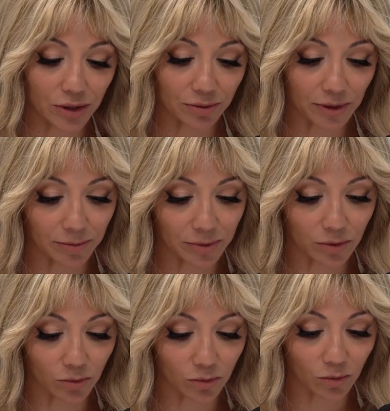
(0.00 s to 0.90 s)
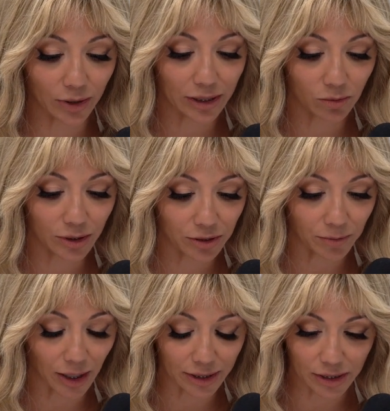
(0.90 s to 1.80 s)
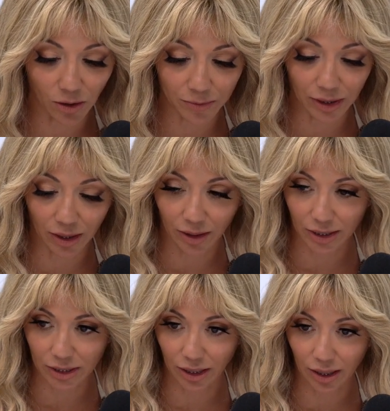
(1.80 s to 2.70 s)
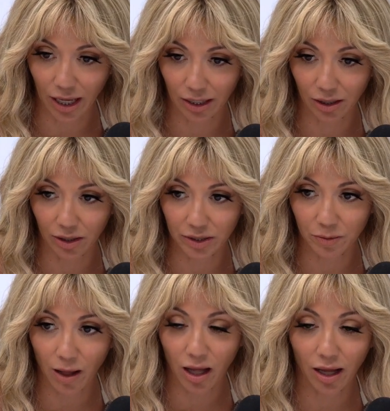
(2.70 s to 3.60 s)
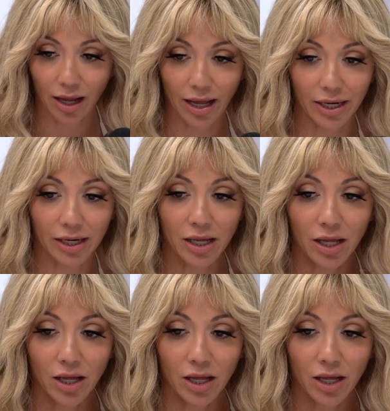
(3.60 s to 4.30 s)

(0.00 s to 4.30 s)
sometimes we do body sculpting and things like that at our spa, and